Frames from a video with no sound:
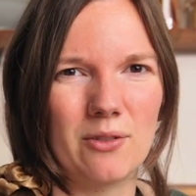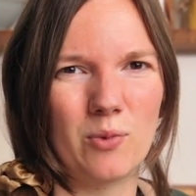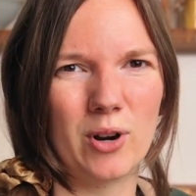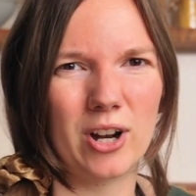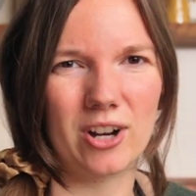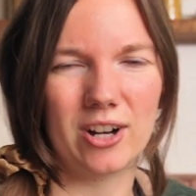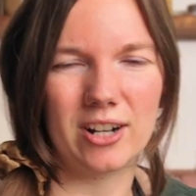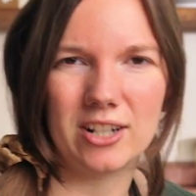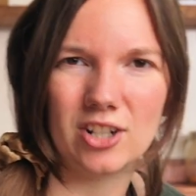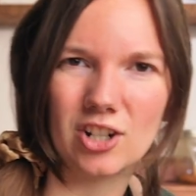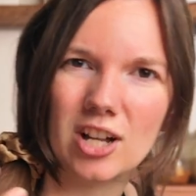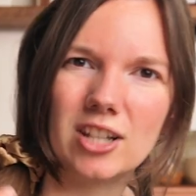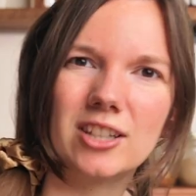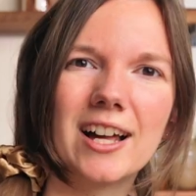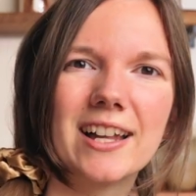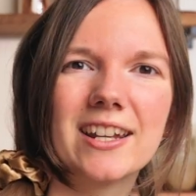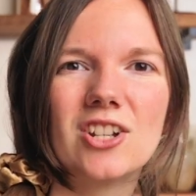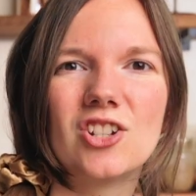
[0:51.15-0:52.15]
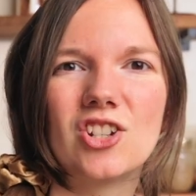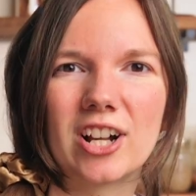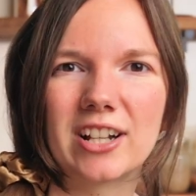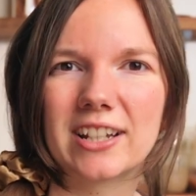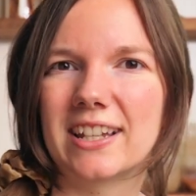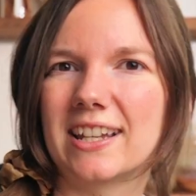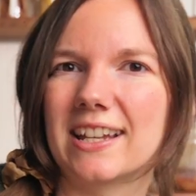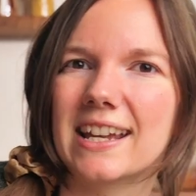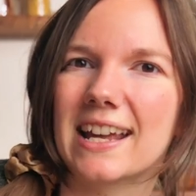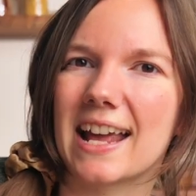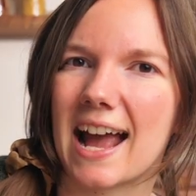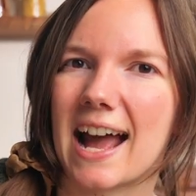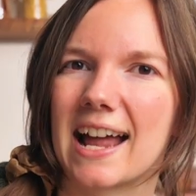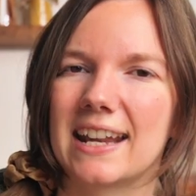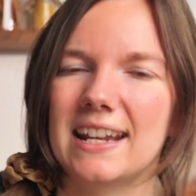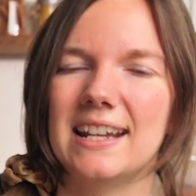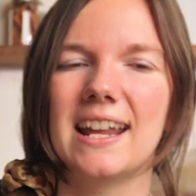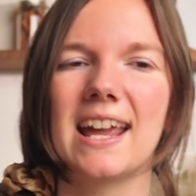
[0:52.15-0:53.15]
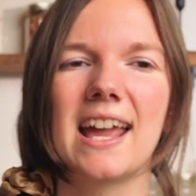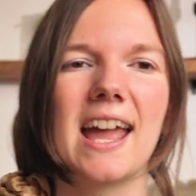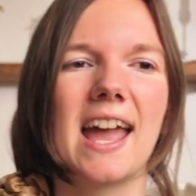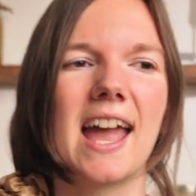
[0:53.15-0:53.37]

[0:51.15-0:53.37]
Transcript: where a lot of junk can get added.